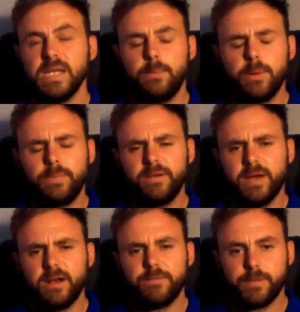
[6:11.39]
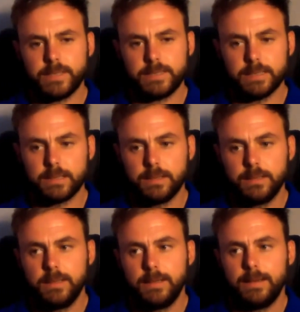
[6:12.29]
I'm a big fan of rustic.
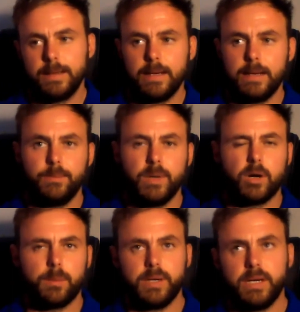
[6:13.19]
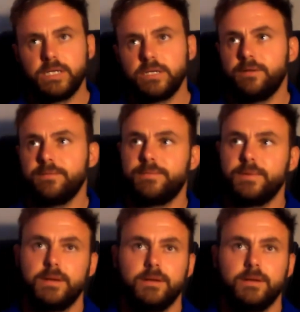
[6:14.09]
A combination of